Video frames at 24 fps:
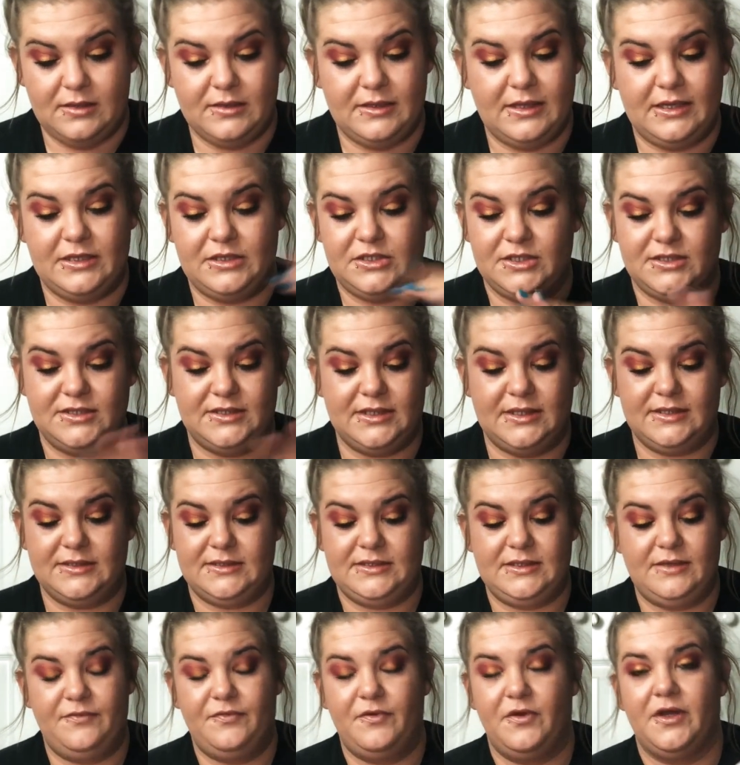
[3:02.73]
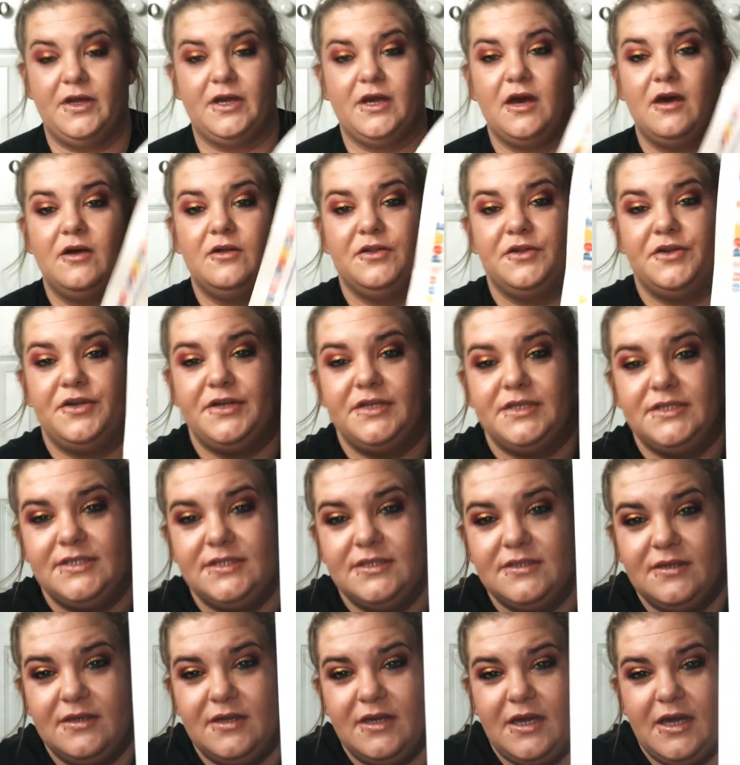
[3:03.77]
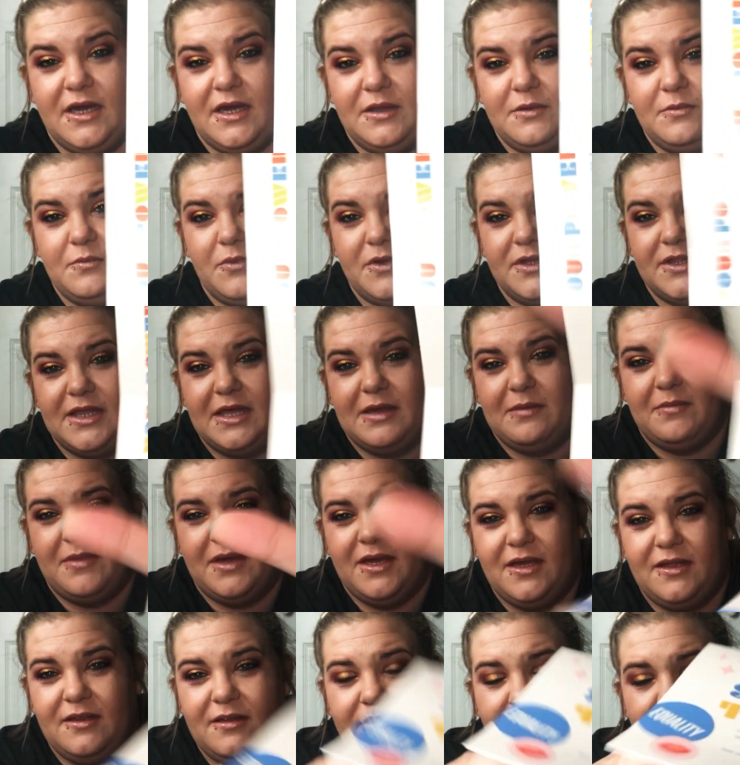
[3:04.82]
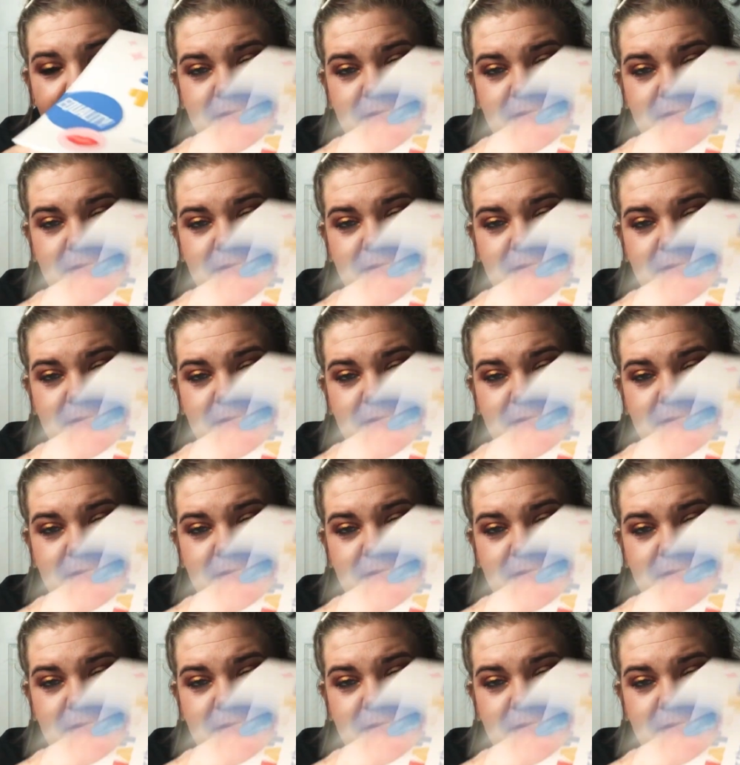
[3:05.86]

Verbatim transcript: it just says different colors and what they mean